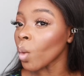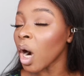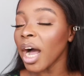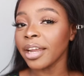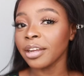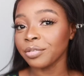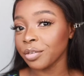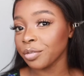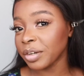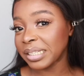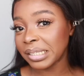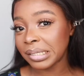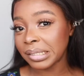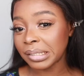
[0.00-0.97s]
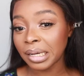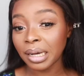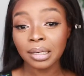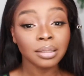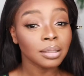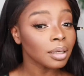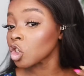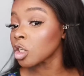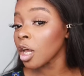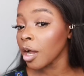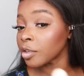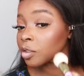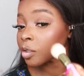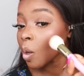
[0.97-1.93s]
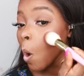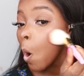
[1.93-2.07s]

I love the Fenty side. It's nice.